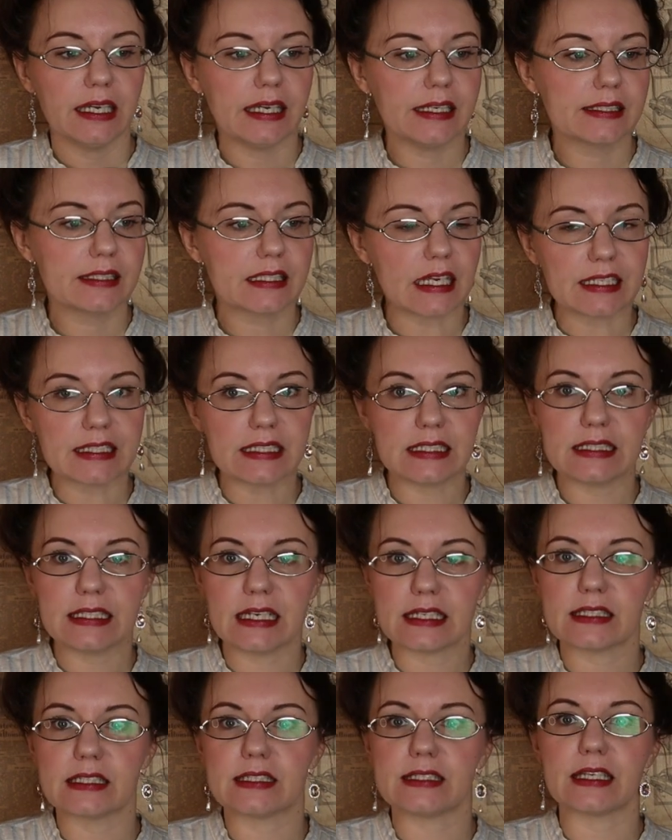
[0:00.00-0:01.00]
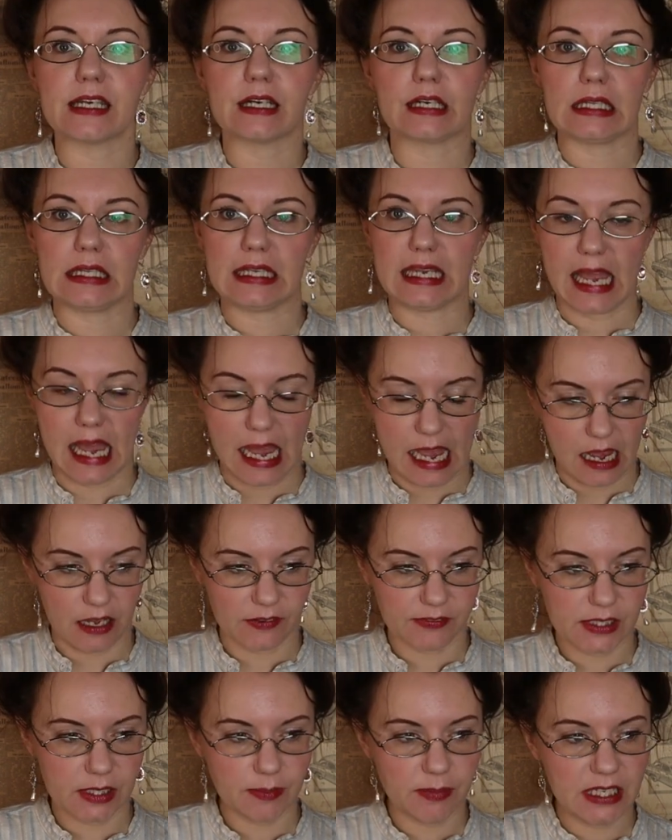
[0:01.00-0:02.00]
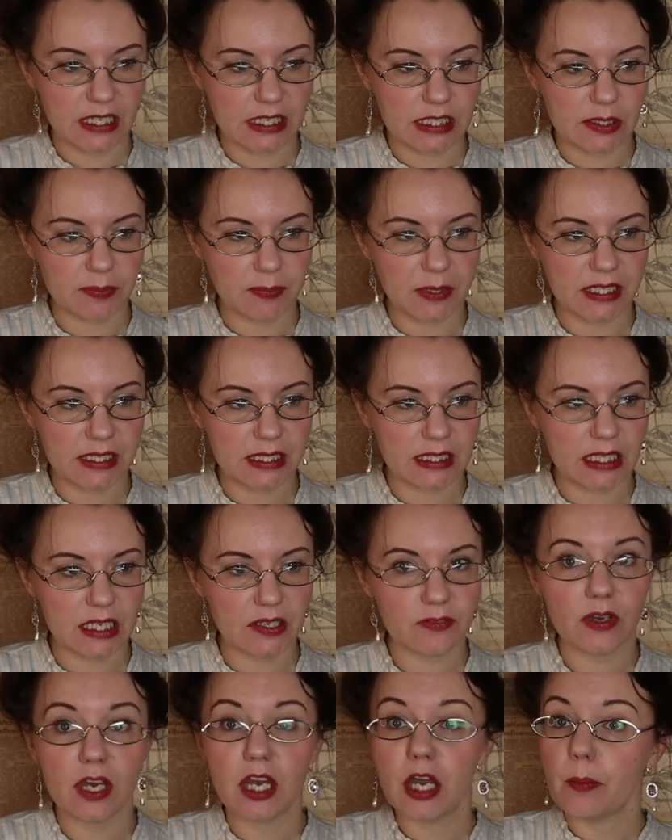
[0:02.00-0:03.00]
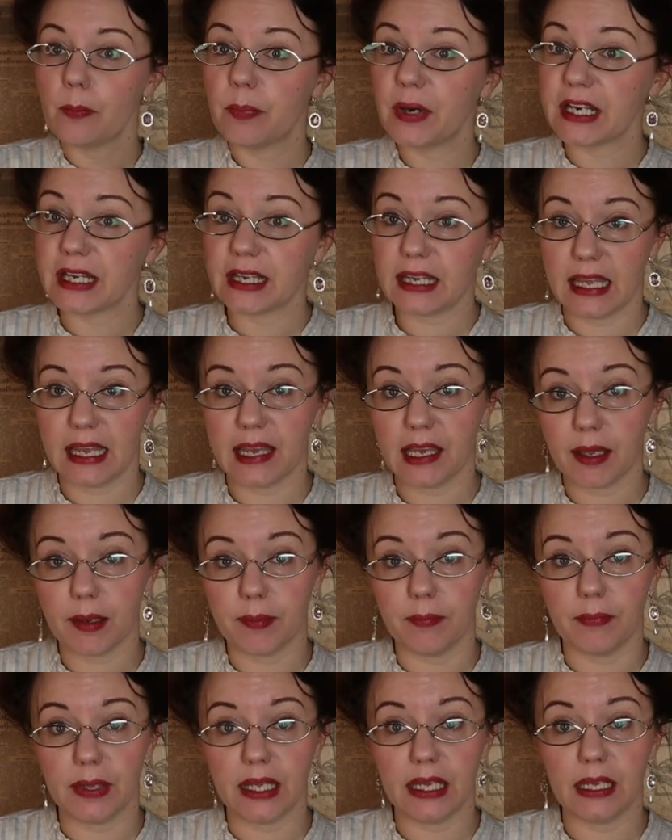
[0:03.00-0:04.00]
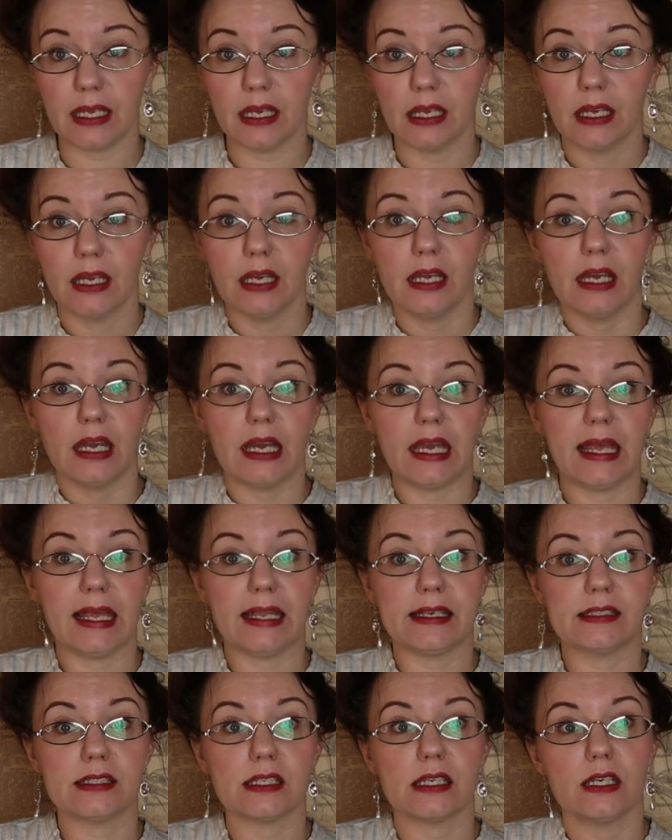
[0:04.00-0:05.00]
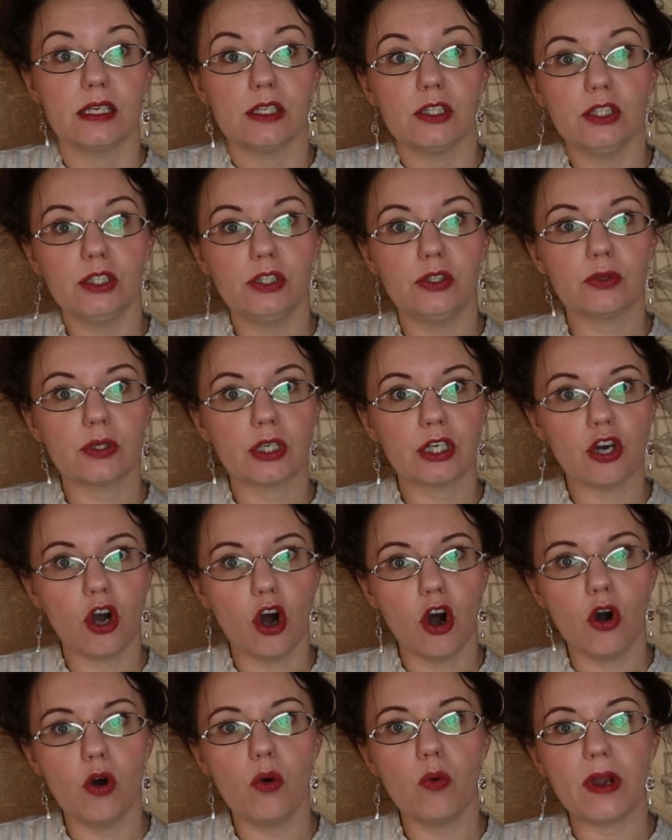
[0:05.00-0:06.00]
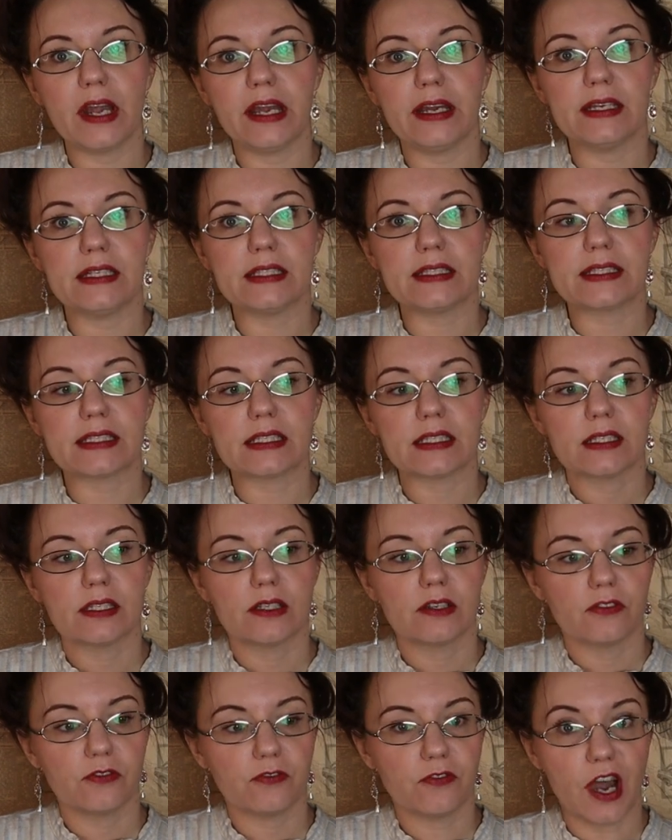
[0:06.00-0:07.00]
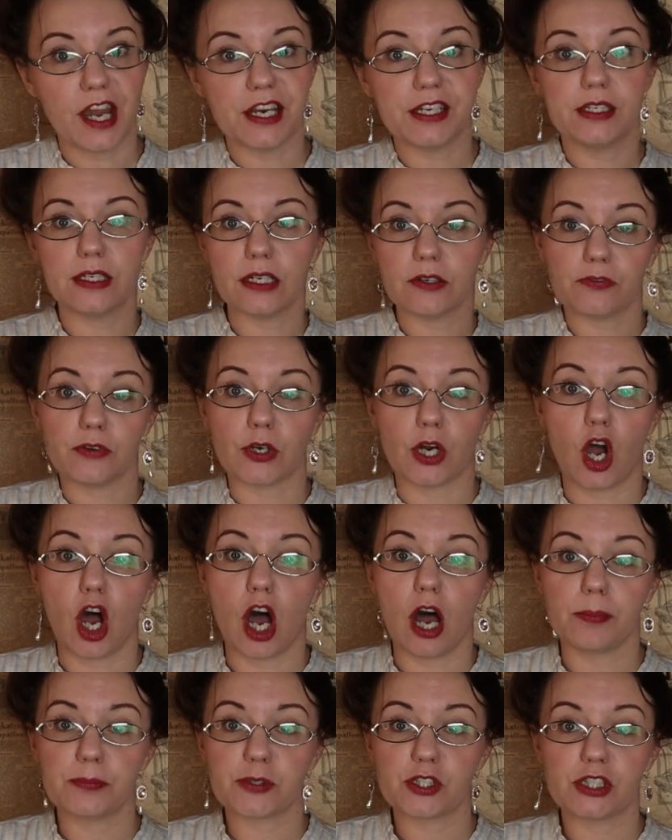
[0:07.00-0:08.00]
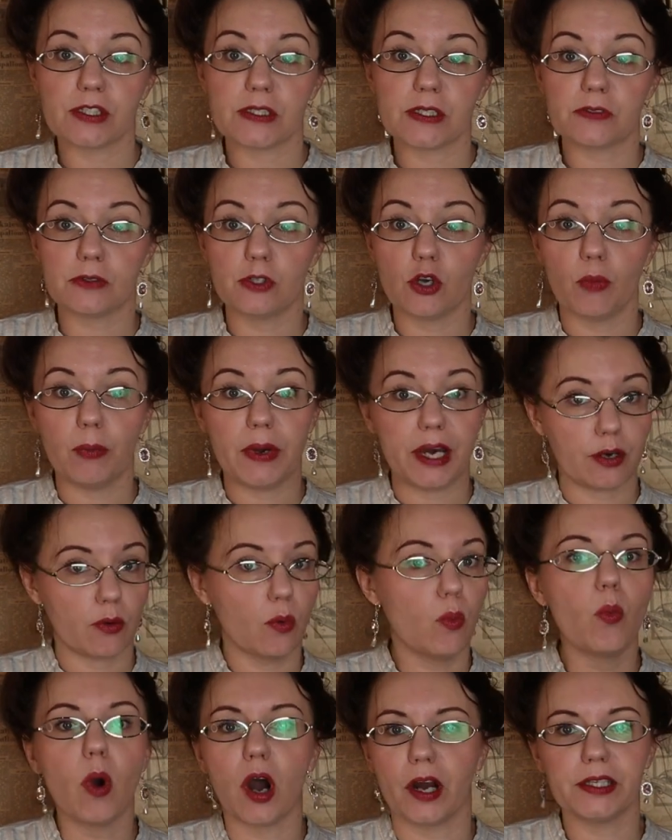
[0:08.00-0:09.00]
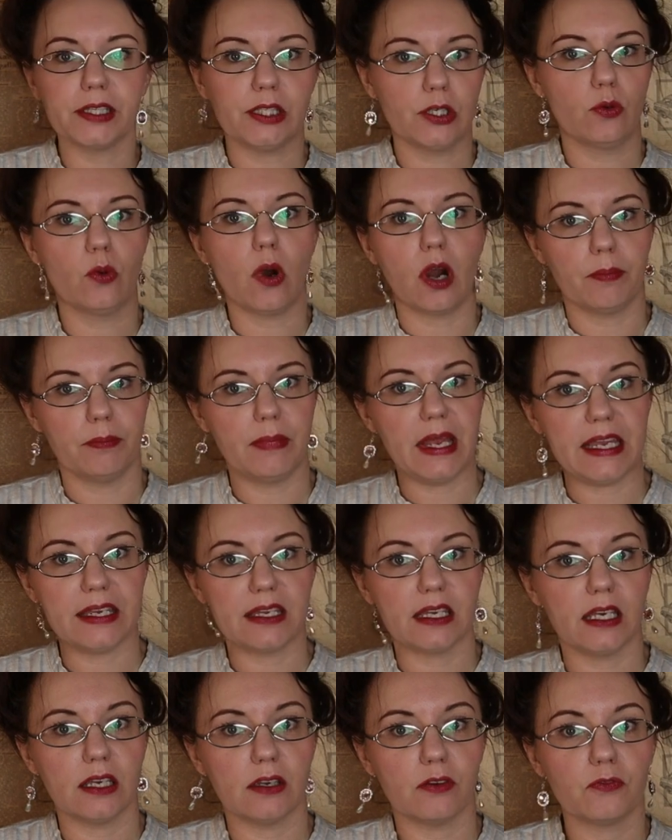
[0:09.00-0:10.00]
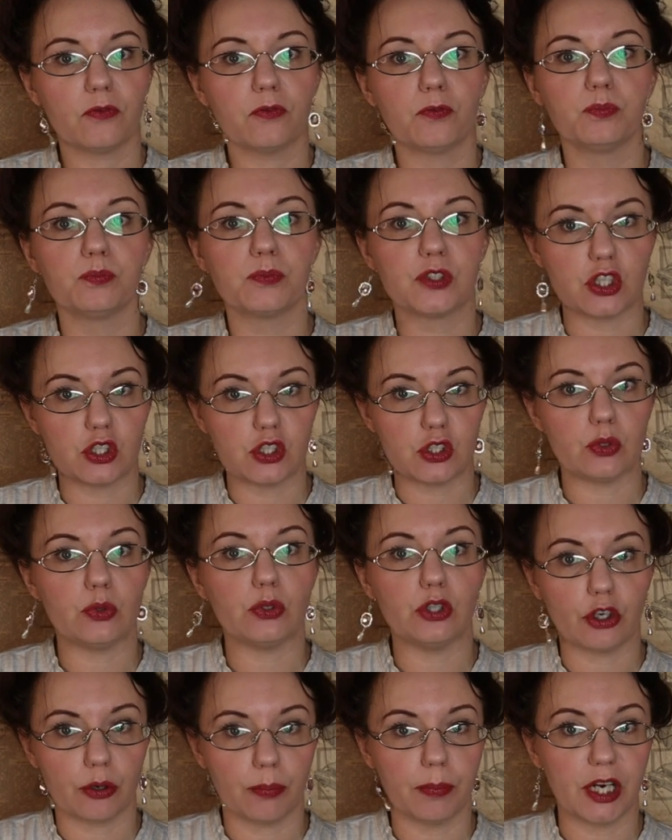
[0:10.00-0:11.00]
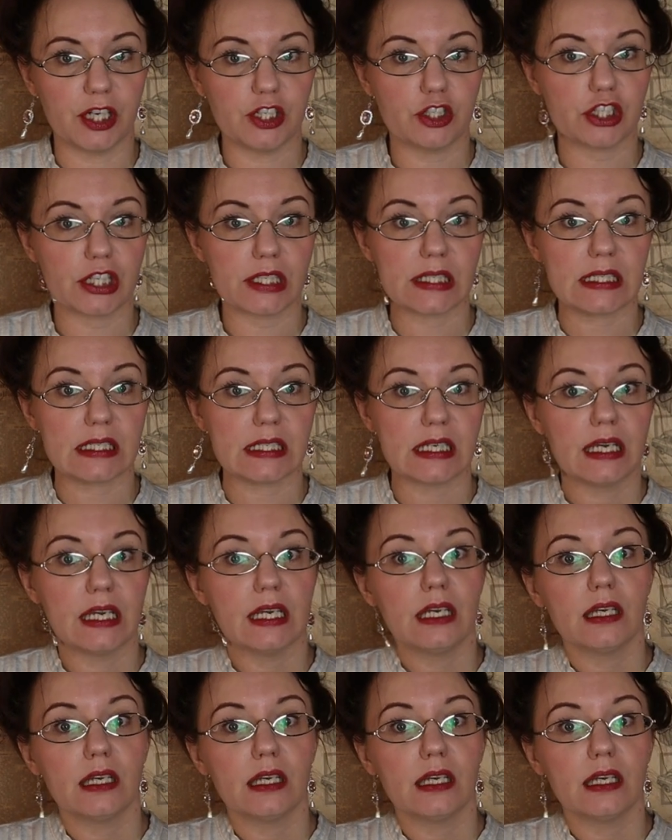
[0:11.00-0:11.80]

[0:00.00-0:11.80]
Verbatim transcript: It doesn't necessarily have to be expensive, but it can be. And you can always find different options no matter what you are making to suit your budget.